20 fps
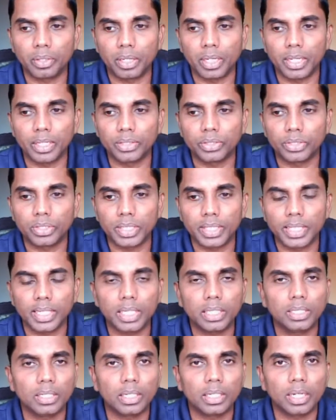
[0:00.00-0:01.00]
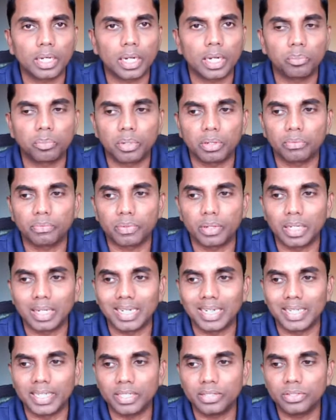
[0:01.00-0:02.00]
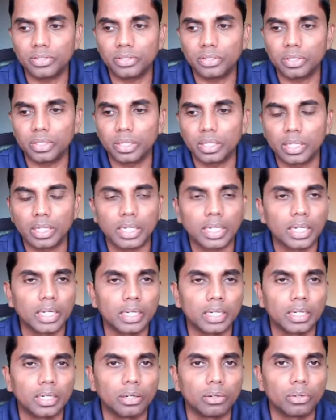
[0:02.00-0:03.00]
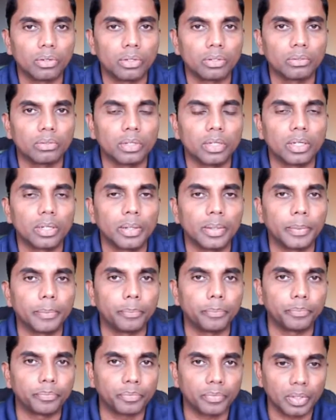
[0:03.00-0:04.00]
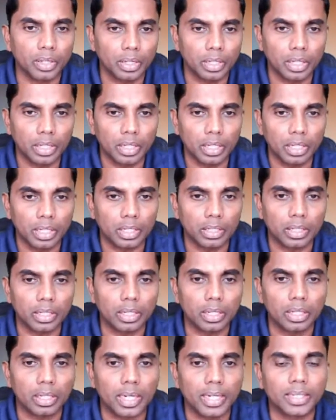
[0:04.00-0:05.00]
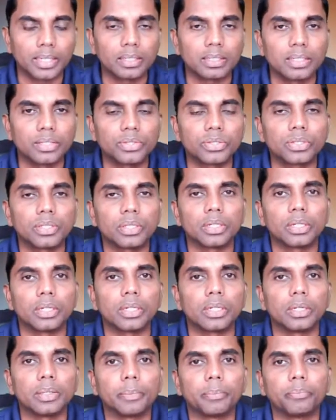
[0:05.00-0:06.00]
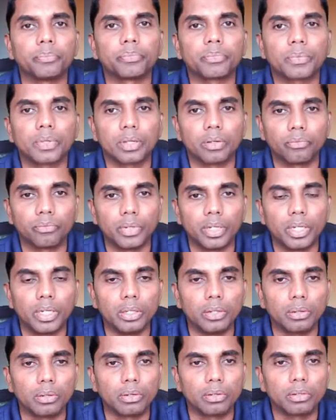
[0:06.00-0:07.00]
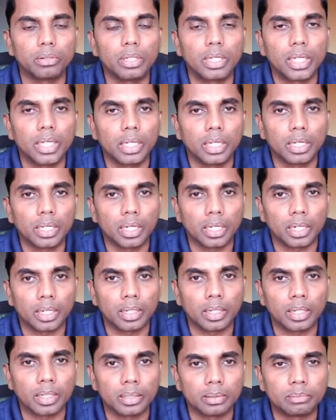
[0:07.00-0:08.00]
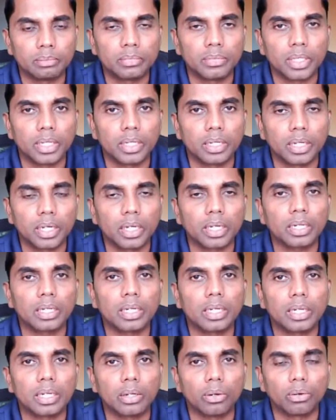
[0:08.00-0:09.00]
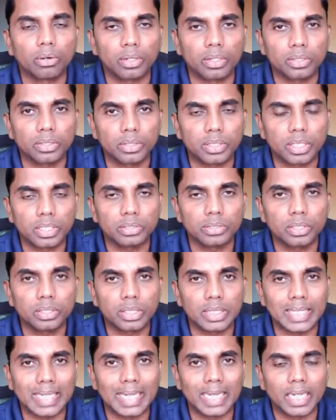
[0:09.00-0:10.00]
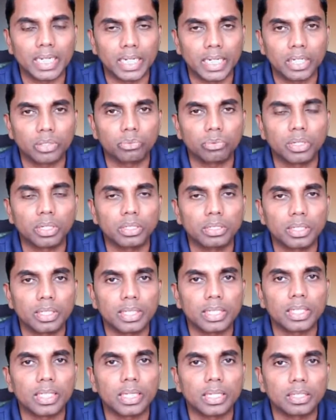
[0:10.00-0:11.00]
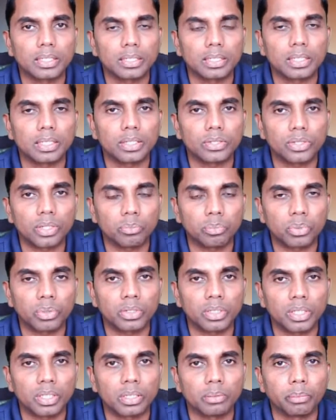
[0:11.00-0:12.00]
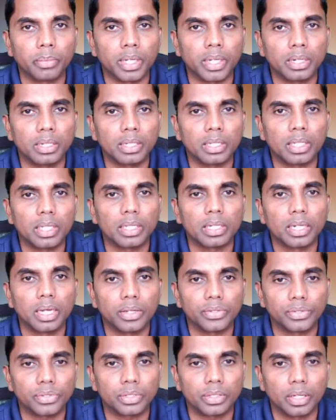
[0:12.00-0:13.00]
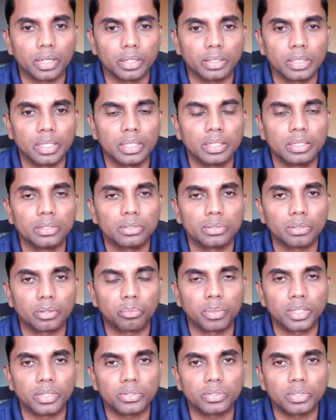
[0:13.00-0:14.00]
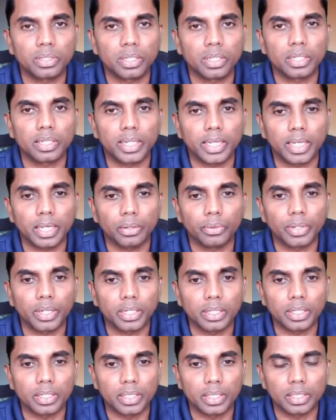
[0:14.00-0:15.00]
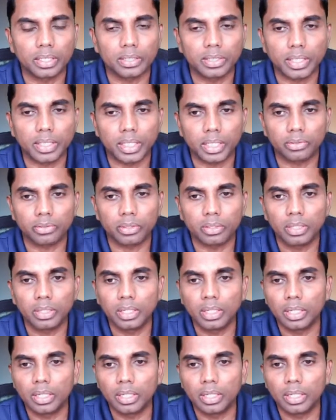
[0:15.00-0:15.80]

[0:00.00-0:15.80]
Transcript: I shared a couple of links under this video. There are organizations and network that are supporting men in Austria. So please take a look at it and check it out.